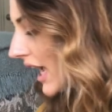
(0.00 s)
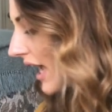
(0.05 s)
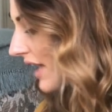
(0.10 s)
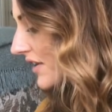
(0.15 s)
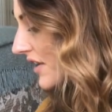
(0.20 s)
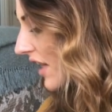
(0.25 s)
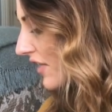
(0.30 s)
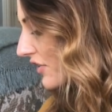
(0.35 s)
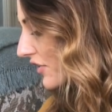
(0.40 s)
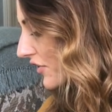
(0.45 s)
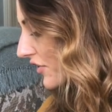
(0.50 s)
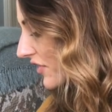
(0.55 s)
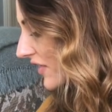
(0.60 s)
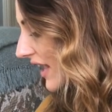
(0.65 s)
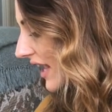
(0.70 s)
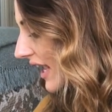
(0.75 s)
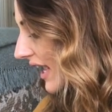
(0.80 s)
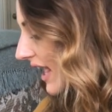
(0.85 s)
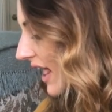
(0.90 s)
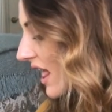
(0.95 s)
Another
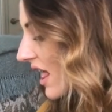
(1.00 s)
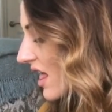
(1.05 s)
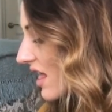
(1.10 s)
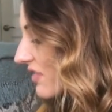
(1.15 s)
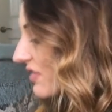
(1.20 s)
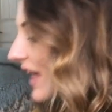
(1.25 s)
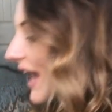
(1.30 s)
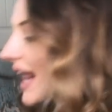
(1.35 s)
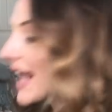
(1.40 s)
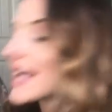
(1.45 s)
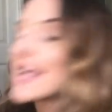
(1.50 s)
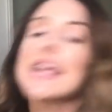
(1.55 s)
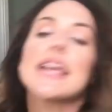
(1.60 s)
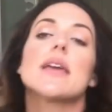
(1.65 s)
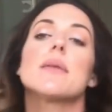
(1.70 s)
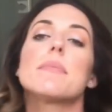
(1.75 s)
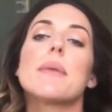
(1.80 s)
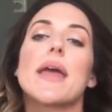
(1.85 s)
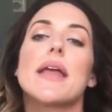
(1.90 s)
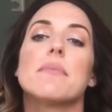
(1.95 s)
thing that I
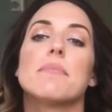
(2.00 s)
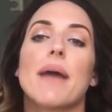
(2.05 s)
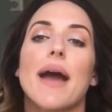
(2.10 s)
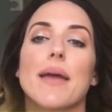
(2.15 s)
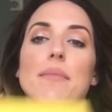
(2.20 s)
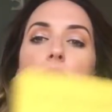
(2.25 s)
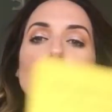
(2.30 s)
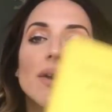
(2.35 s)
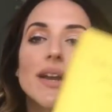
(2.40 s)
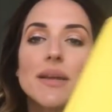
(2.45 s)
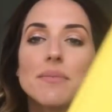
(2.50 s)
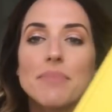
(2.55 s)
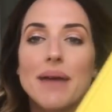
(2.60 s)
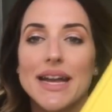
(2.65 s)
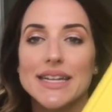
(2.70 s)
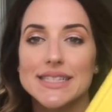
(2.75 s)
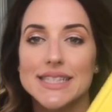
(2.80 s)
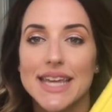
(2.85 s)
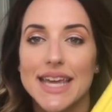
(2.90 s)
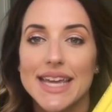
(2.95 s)
keep in my morning
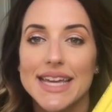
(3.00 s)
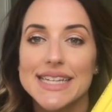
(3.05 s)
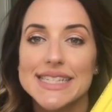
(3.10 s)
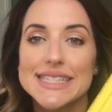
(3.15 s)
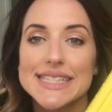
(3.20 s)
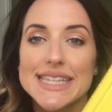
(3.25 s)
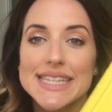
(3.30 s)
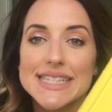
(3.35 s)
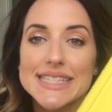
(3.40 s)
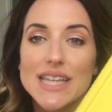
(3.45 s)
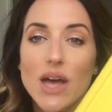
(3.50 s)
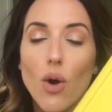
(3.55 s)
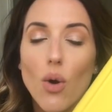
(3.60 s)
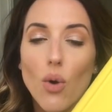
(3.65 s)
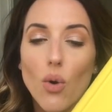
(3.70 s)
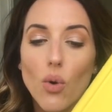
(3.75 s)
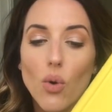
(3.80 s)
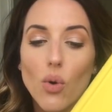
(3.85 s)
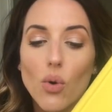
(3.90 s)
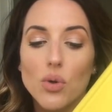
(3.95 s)
basket is this
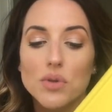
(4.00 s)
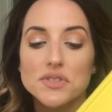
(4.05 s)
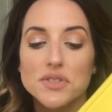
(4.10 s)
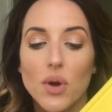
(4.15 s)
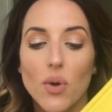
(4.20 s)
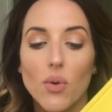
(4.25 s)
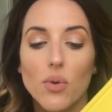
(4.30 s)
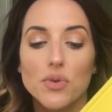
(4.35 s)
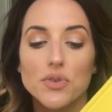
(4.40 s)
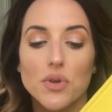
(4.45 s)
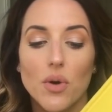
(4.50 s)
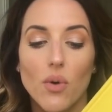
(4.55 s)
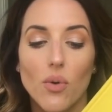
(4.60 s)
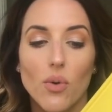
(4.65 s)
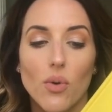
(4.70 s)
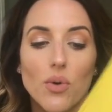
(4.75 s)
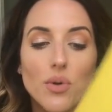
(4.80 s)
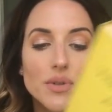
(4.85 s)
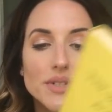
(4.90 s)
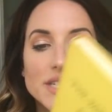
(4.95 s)
old, old,
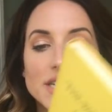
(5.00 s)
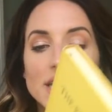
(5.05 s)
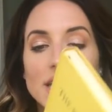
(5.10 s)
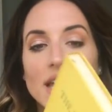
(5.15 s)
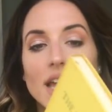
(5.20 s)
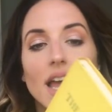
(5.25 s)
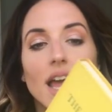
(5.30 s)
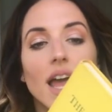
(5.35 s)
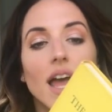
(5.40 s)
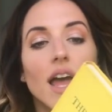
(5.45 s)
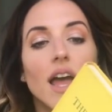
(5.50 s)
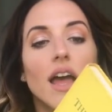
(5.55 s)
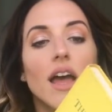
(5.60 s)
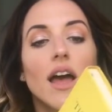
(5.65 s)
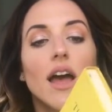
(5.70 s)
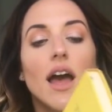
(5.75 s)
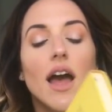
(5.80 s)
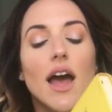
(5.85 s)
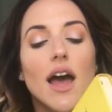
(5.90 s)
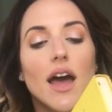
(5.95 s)
old
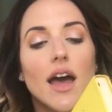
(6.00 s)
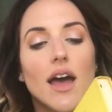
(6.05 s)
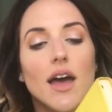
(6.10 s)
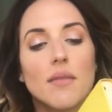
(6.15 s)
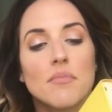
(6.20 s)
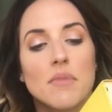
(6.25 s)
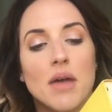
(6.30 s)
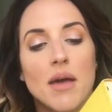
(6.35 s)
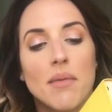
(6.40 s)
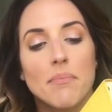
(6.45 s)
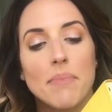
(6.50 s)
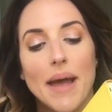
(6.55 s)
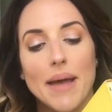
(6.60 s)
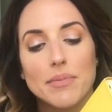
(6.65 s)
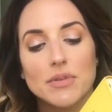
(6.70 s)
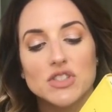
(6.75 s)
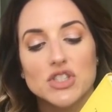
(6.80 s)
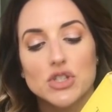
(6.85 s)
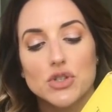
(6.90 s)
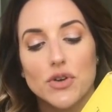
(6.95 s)
um,
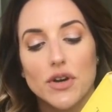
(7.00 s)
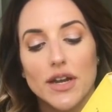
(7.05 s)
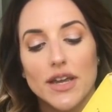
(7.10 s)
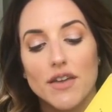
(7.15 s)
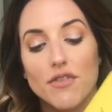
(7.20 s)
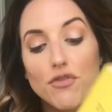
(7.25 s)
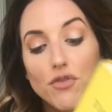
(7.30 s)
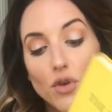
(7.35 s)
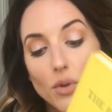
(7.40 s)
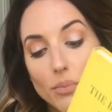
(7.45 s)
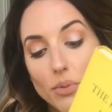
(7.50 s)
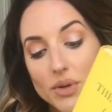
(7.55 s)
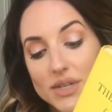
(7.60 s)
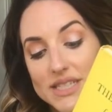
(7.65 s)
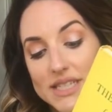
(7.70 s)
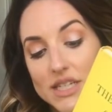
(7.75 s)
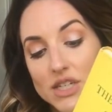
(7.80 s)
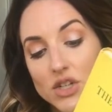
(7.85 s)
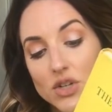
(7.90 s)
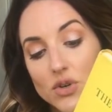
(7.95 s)
Bible story for
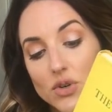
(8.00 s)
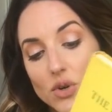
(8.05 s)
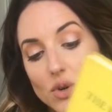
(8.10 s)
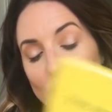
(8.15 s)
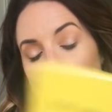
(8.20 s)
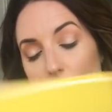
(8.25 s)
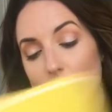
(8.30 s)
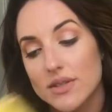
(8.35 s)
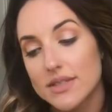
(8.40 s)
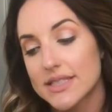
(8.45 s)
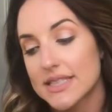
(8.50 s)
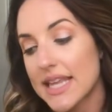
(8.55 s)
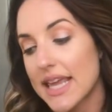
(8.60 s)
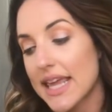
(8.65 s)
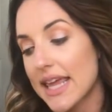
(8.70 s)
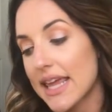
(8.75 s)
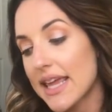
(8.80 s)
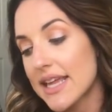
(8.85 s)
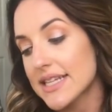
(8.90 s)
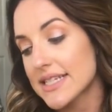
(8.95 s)
boys and girls.
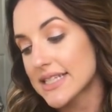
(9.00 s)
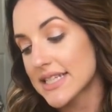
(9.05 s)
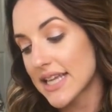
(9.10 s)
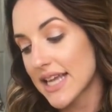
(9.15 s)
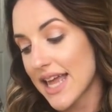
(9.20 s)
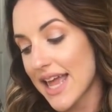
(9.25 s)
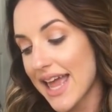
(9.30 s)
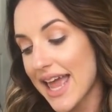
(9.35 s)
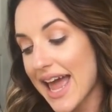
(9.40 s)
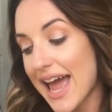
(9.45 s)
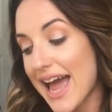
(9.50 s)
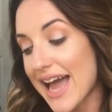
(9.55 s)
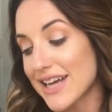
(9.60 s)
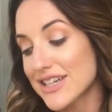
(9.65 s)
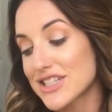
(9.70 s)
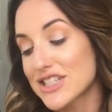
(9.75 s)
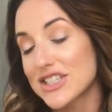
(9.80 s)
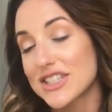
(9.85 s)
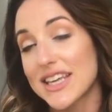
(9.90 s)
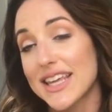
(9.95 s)
It
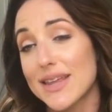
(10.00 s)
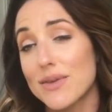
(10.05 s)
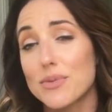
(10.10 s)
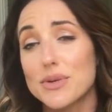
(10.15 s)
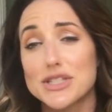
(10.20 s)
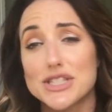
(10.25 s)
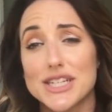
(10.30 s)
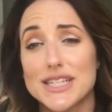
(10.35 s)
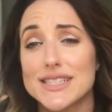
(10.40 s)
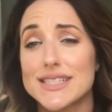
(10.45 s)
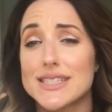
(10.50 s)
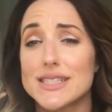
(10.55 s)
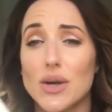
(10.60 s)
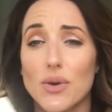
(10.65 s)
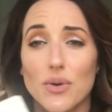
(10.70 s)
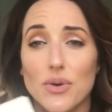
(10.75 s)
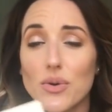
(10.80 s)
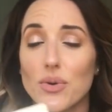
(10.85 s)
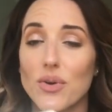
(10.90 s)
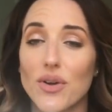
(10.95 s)
actually, which is
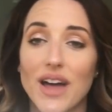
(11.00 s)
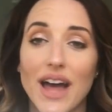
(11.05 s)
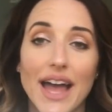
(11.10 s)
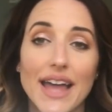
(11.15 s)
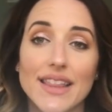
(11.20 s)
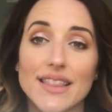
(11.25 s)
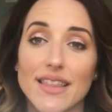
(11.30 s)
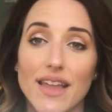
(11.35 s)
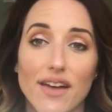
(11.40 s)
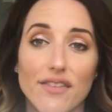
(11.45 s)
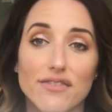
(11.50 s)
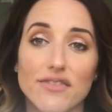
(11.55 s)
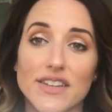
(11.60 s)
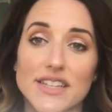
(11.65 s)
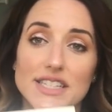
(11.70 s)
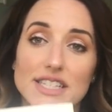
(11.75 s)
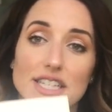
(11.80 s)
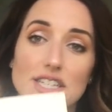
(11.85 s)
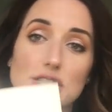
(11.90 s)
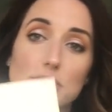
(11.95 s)
so cool. I love
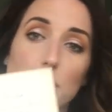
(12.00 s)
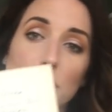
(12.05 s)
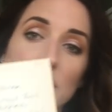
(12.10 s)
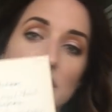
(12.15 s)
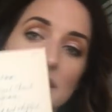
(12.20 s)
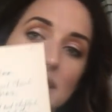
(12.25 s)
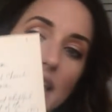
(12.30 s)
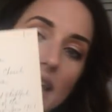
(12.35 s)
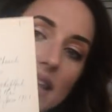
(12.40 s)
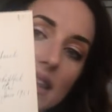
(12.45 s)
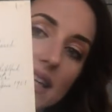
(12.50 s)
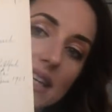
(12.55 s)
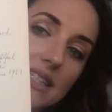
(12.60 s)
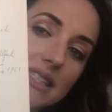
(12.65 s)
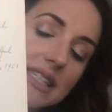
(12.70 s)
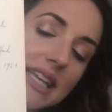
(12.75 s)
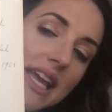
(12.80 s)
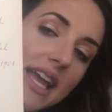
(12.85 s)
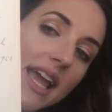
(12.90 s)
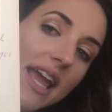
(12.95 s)
vintage books like
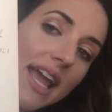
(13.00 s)
this.